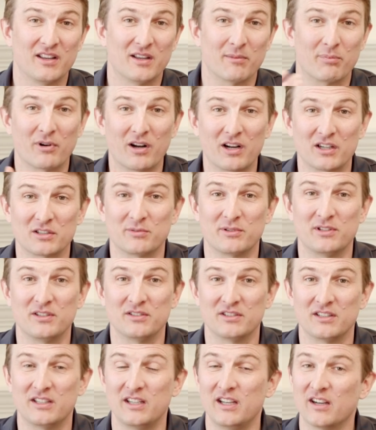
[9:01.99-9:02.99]
The products we're
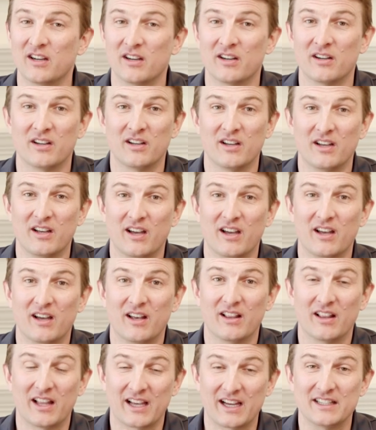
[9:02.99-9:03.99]
using here,
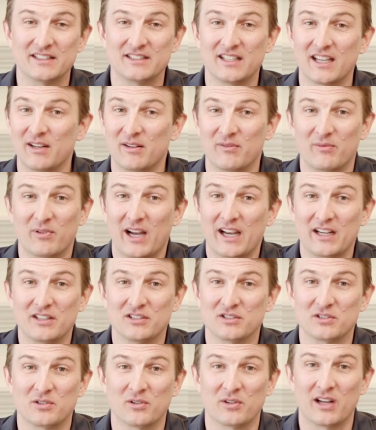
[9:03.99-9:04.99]
like I said, I
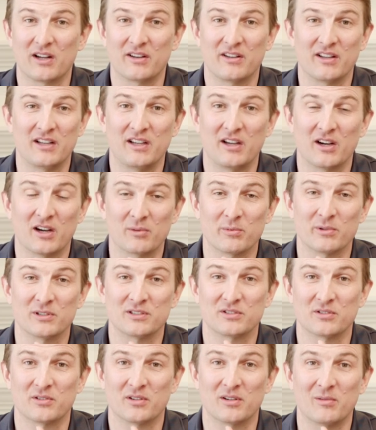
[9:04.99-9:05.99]
can just go down to any hardware
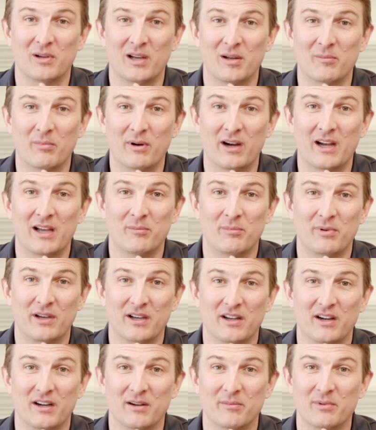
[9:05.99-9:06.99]
store and buy and
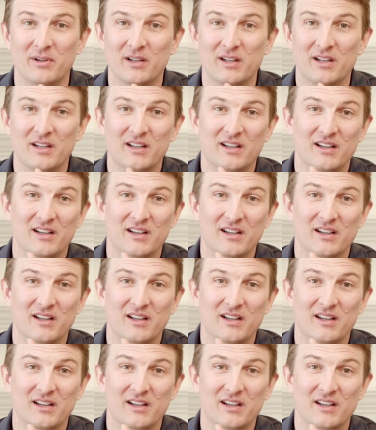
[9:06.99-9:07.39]
pick up.